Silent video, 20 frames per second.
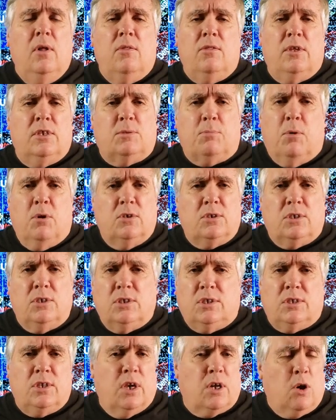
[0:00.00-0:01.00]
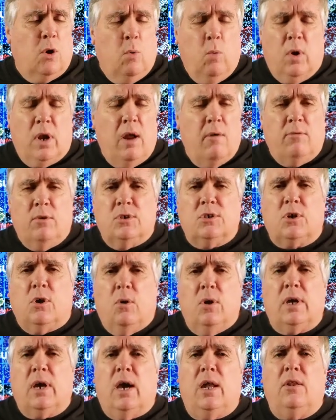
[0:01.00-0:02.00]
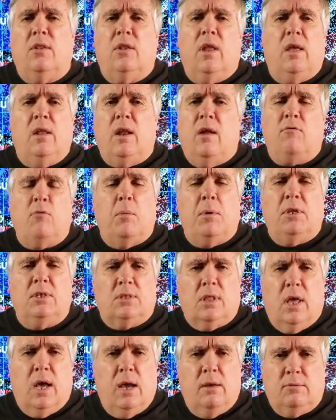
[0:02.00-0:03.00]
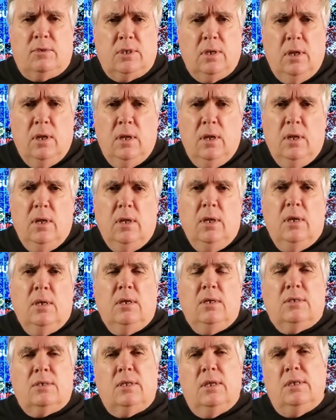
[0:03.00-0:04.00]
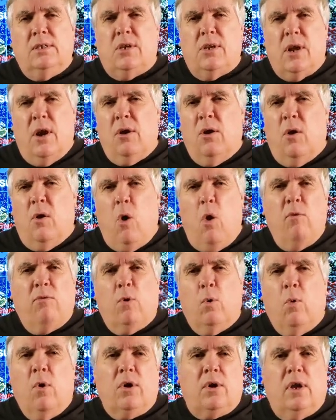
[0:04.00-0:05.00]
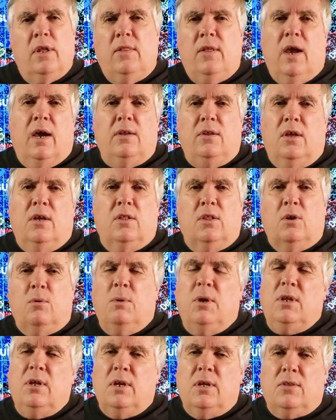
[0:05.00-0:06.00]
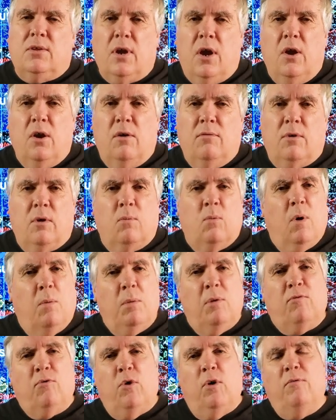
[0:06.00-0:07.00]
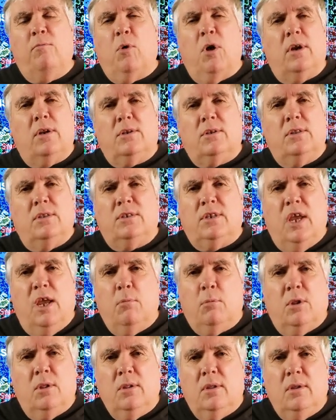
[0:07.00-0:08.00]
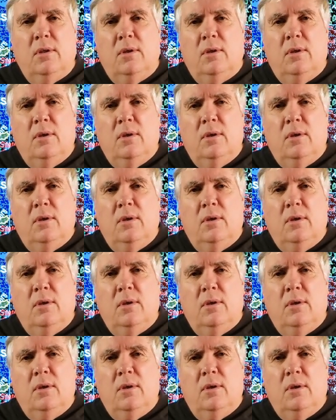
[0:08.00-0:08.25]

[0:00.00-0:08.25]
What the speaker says: this person's sick or whatever is going on in everybody's lives. So then you start overworking the idea a little bit and you get tired of it. Well, before you brought it to the table,